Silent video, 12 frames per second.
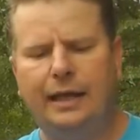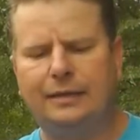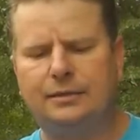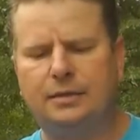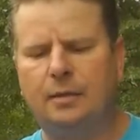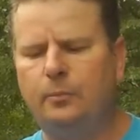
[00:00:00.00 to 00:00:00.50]

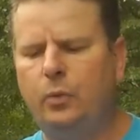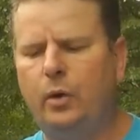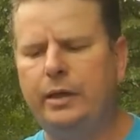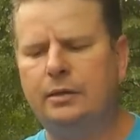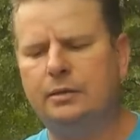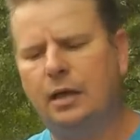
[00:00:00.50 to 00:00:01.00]
at some
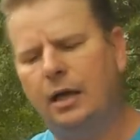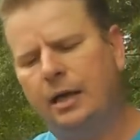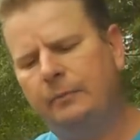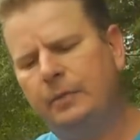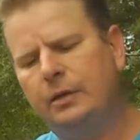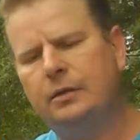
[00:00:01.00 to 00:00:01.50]
point in
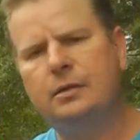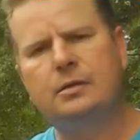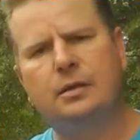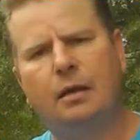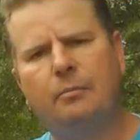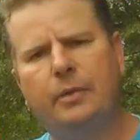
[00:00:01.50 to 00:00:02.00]
time
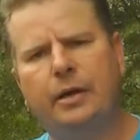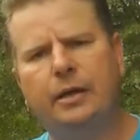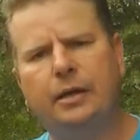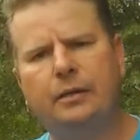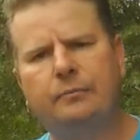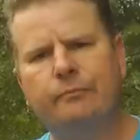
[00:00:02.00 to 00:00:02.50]

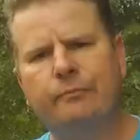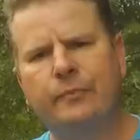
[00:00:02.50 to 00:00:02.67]
somebody